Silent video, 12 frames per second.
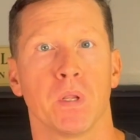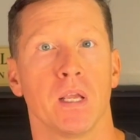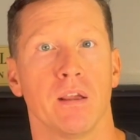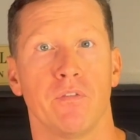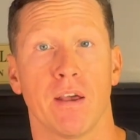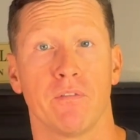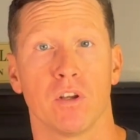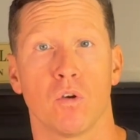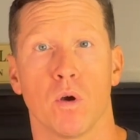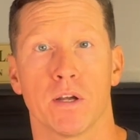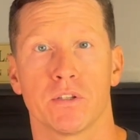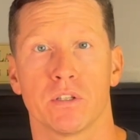If you have any
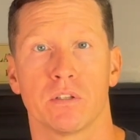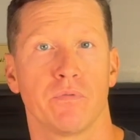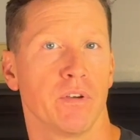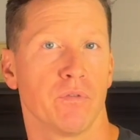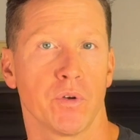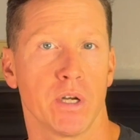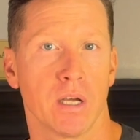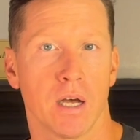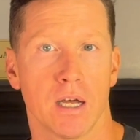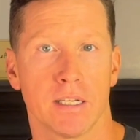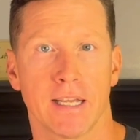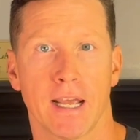questions, feel free to
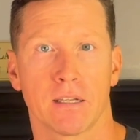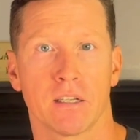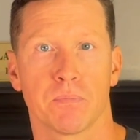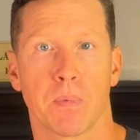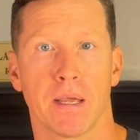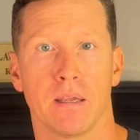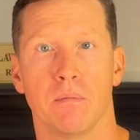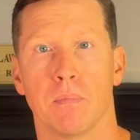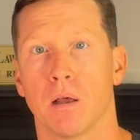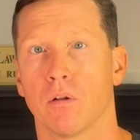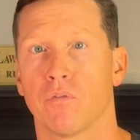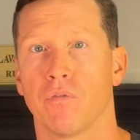contact us by
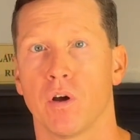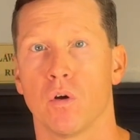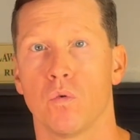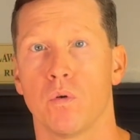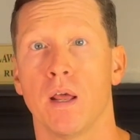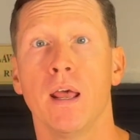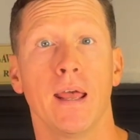email or phone,